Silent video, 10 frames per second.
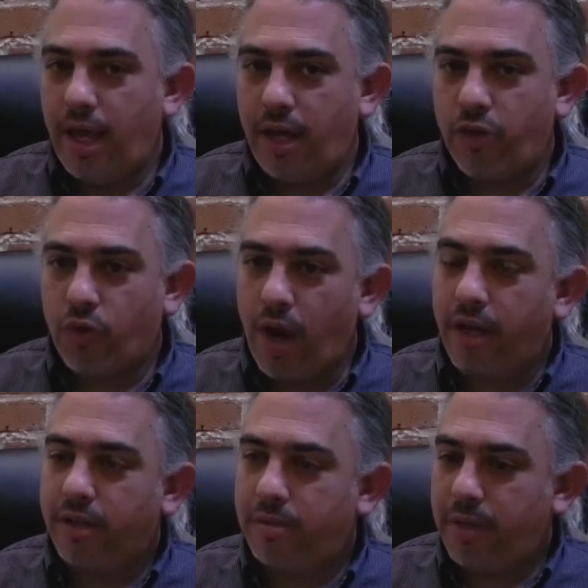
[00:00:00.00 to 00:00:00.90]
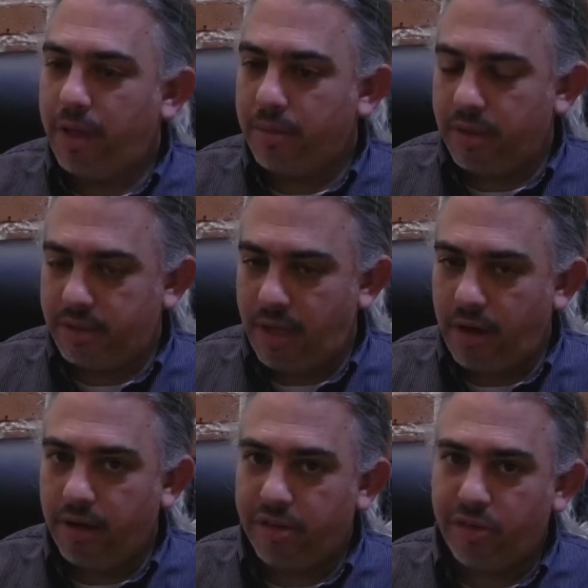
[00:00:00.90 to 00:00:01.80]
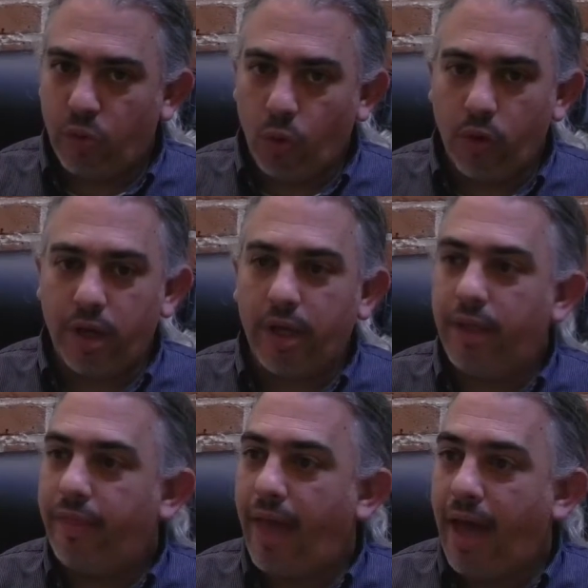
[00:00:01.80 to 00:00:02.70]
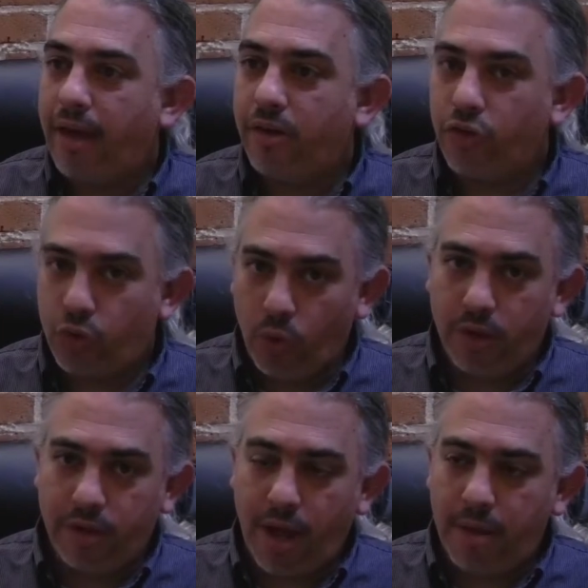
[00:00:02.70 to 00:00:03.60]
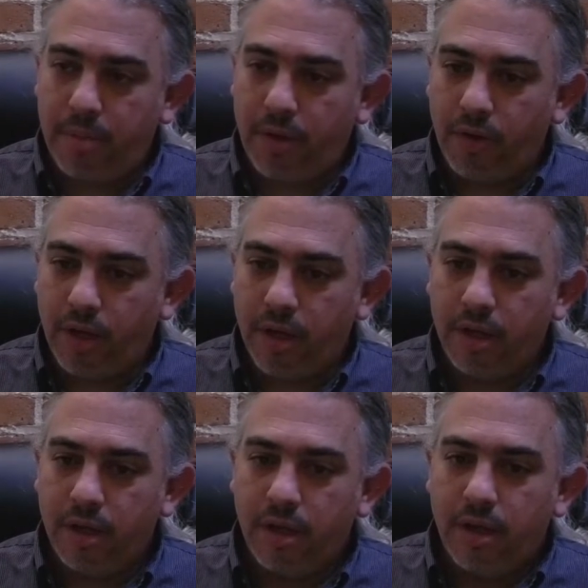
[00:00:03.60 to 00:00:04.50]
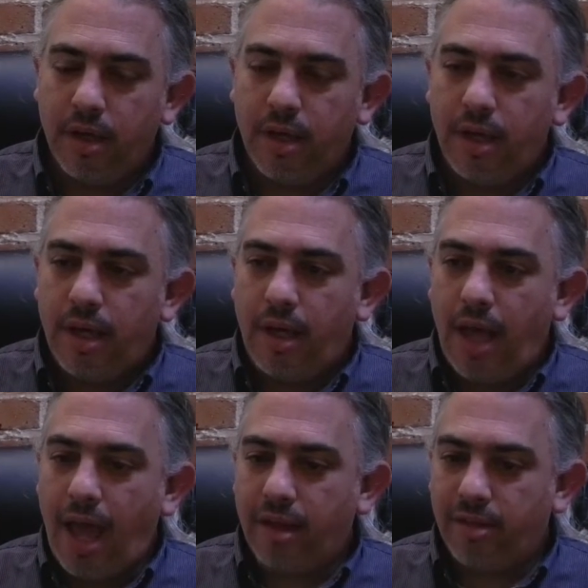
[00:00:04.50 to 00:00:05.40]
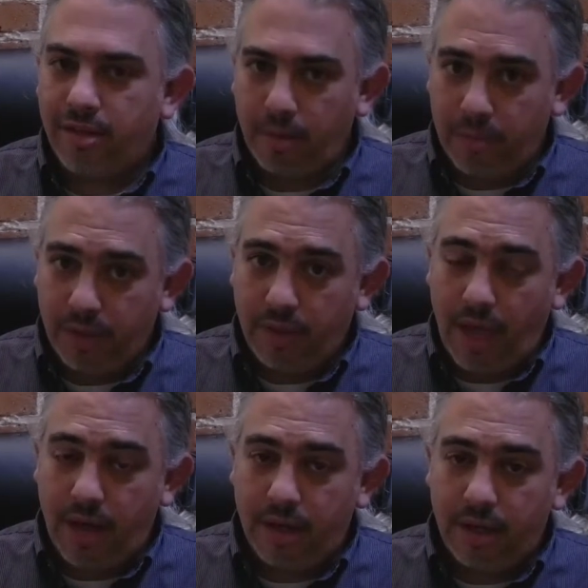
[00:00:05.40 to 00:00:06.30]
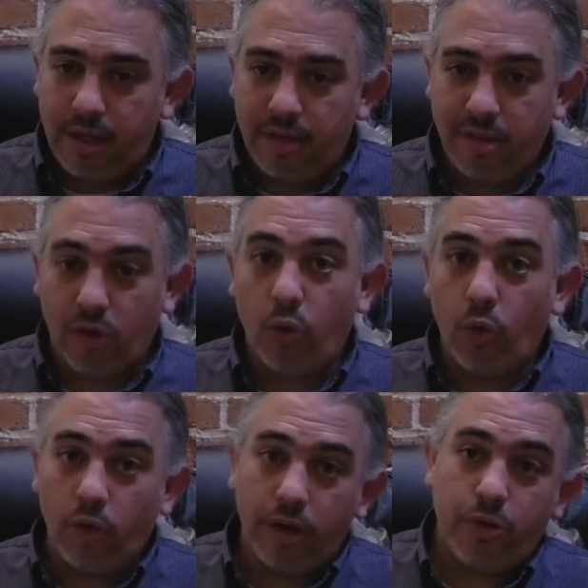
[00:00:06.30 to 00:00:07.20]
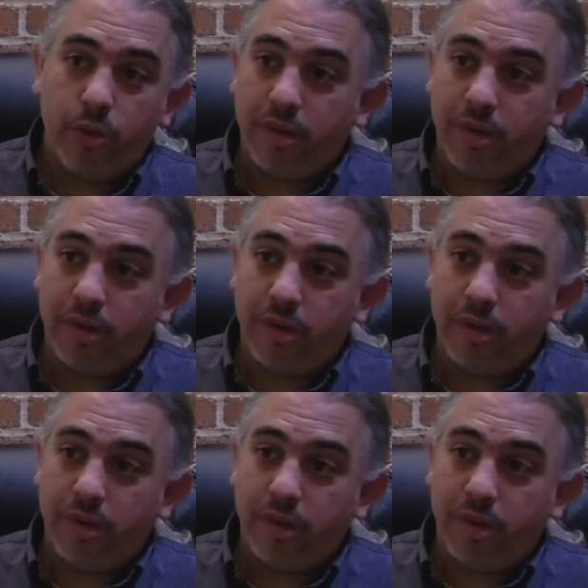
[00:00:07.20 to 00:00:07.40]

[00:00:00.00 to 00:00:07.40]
and trying to be able to tell a story in that short time period as something that is a goal unto